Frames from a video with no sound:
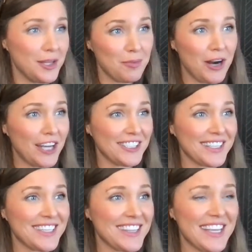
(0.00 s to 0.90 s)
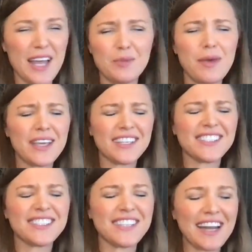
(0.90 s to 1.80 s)
the project at the end, make it
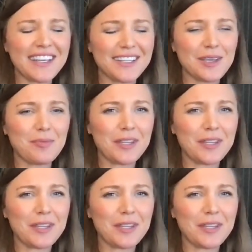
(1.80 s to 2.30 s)
aesthetically